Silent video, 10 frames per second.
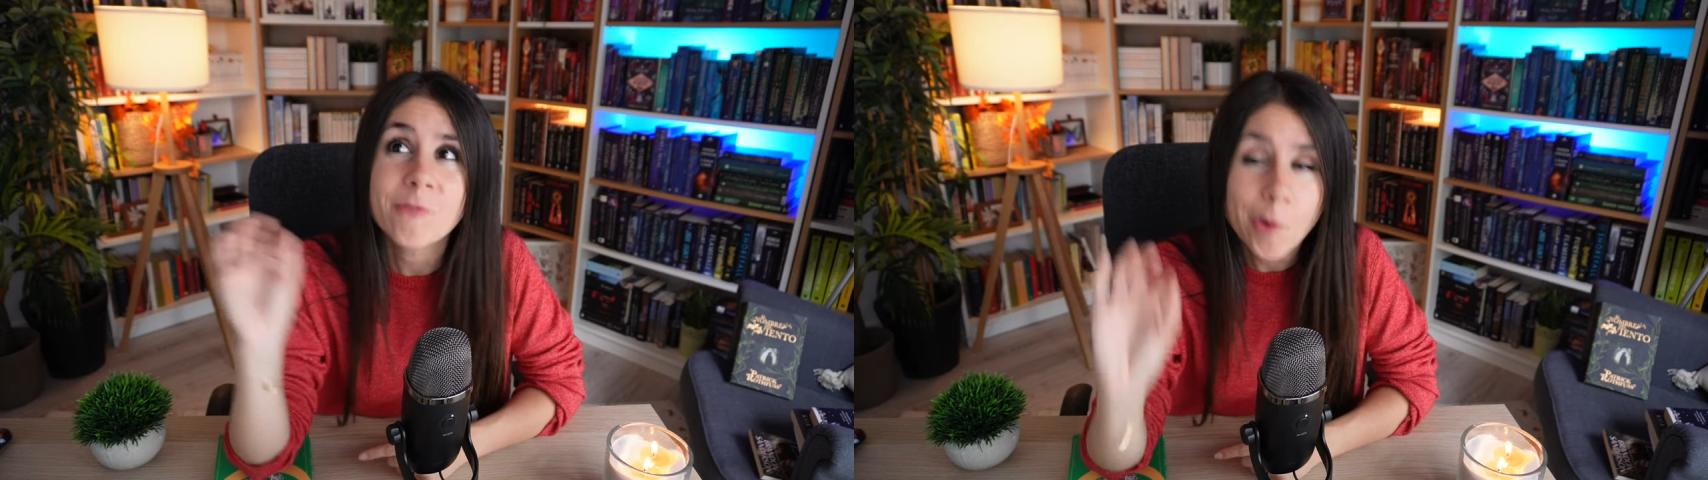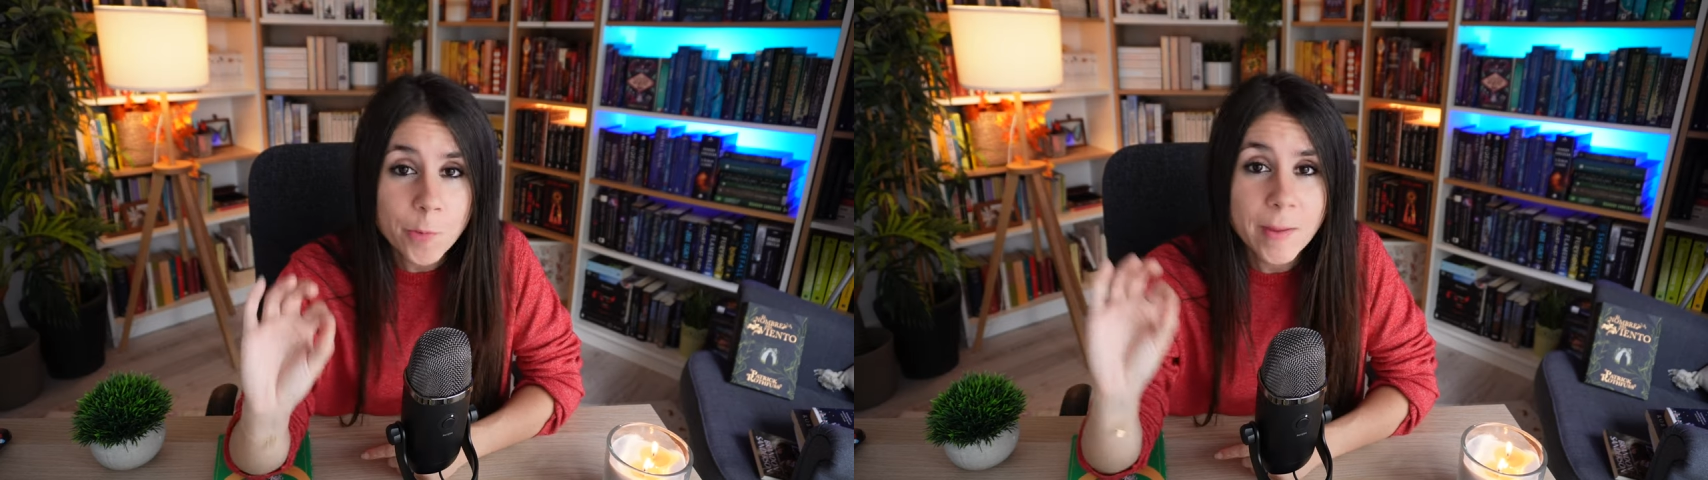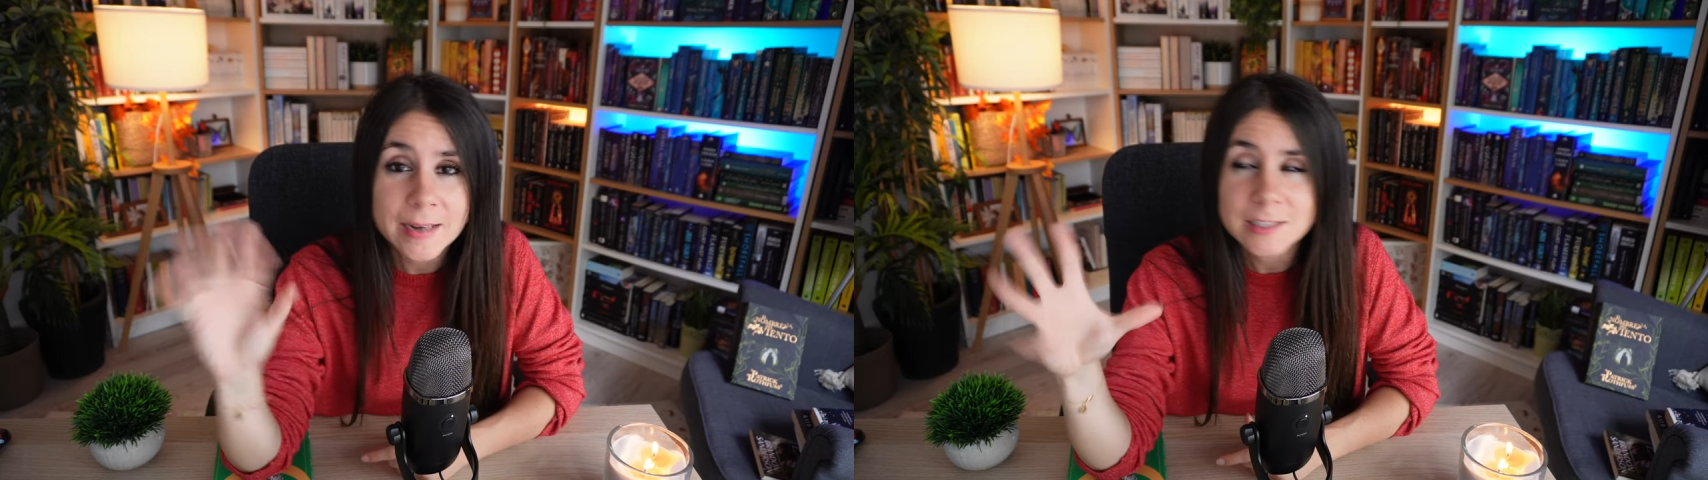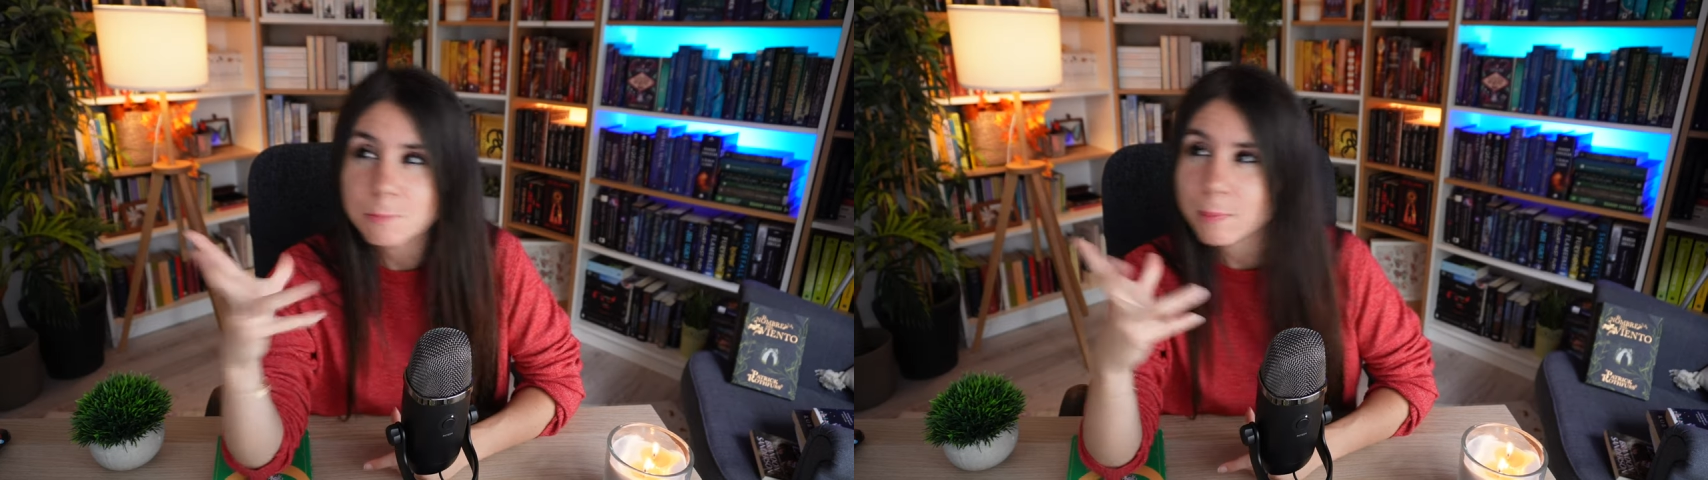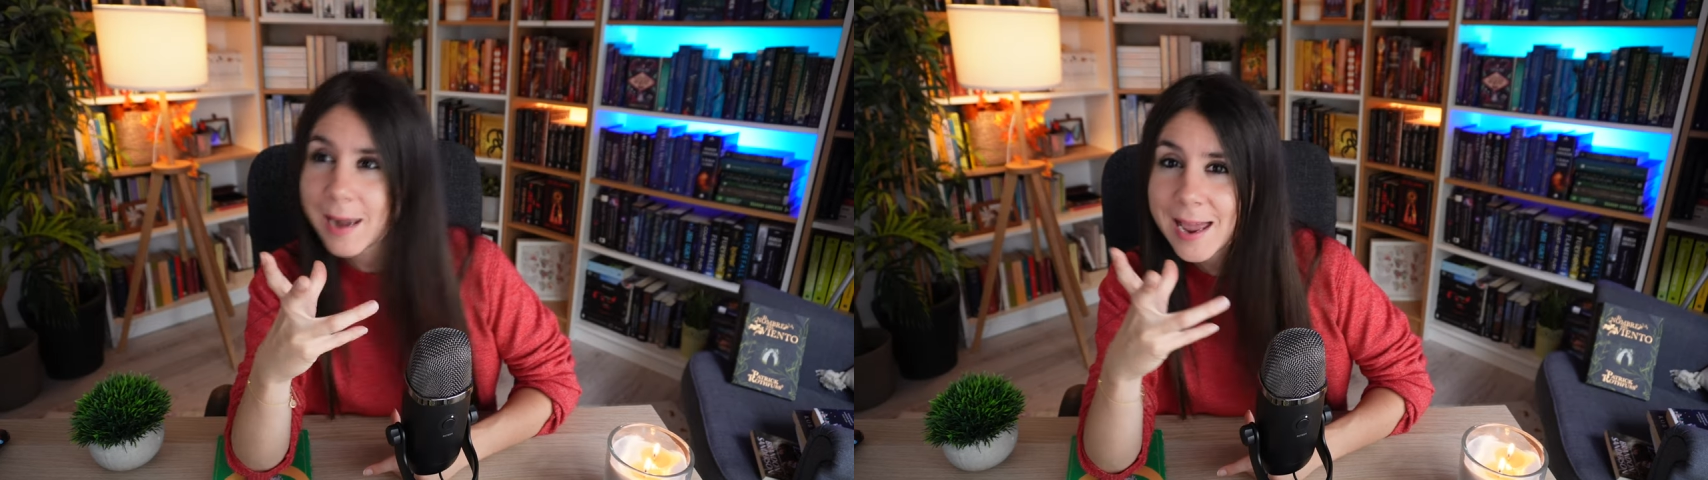romance
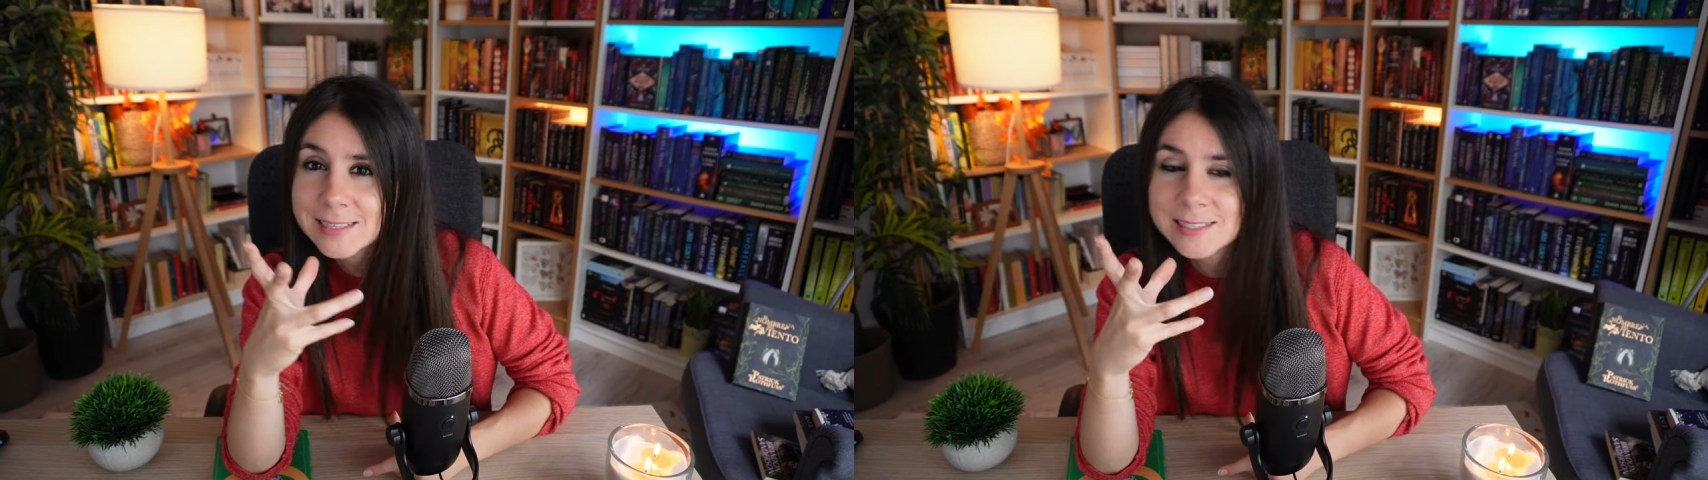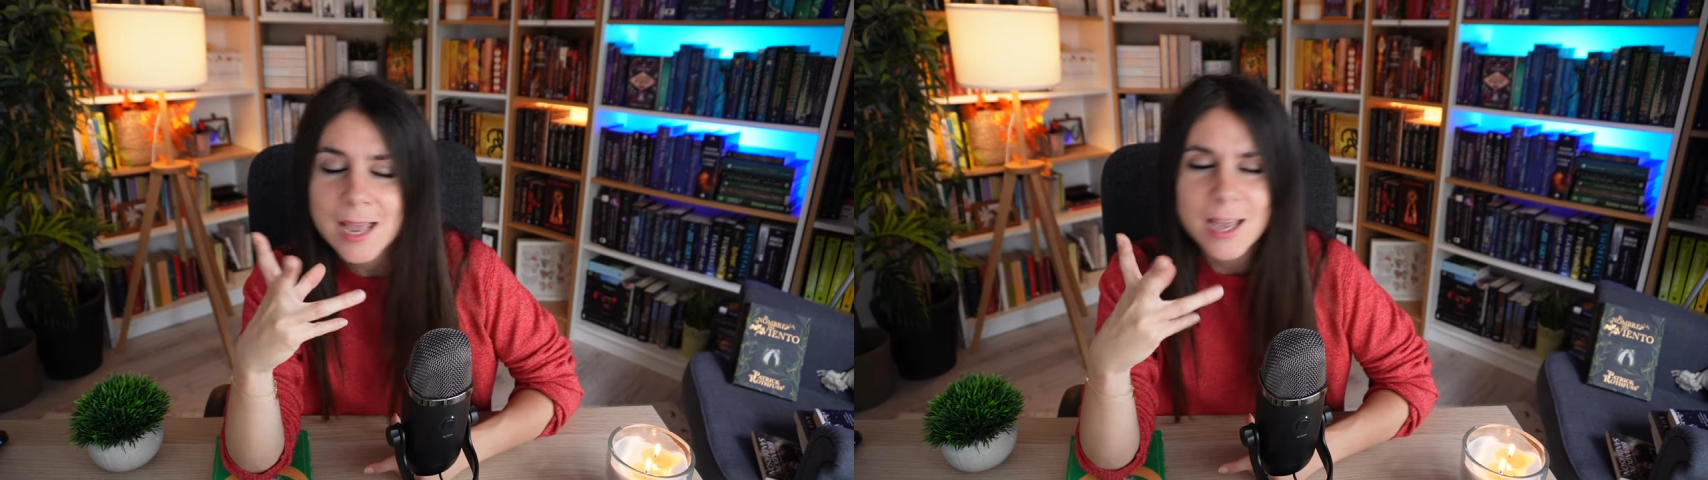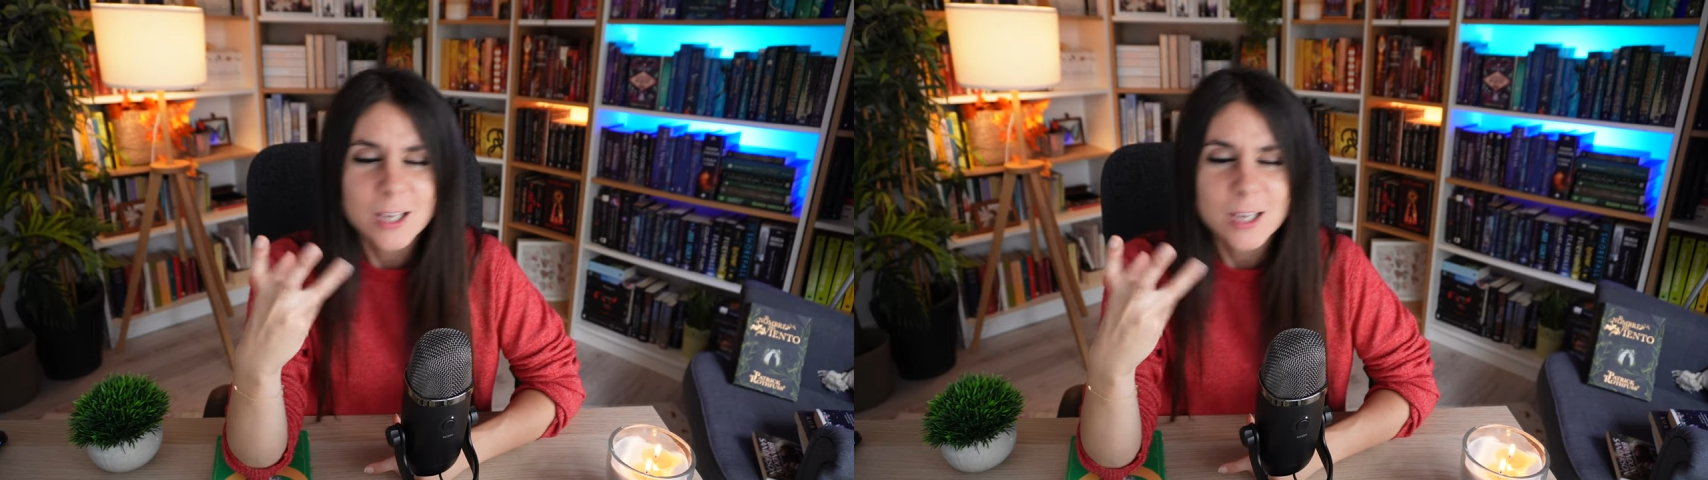plus